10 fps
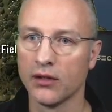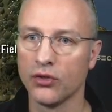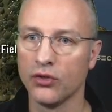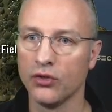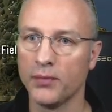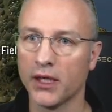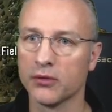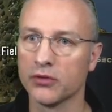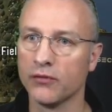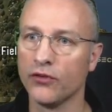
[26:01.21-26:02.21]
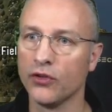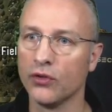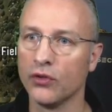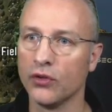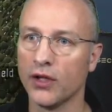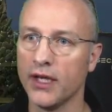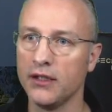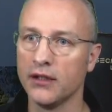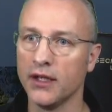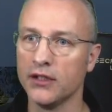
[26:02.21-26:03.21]
to pick up some fuel,
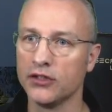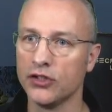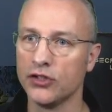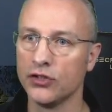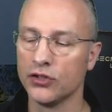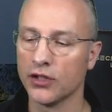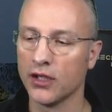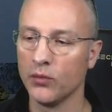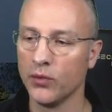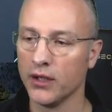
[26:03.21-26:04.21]
into the Institute, and we